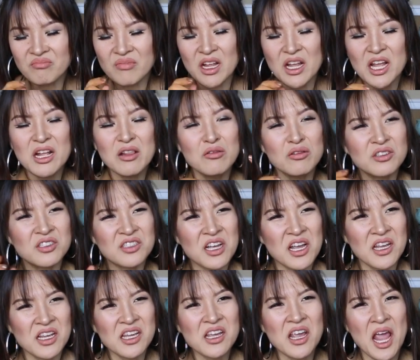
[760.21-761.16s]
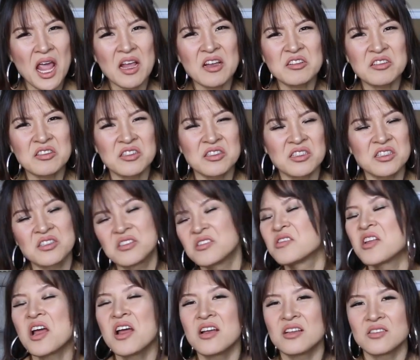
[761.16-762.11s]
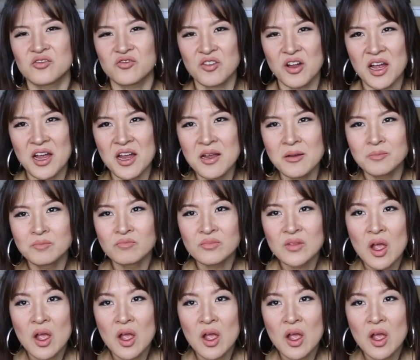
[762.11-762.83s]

He looks like he aces his test, right?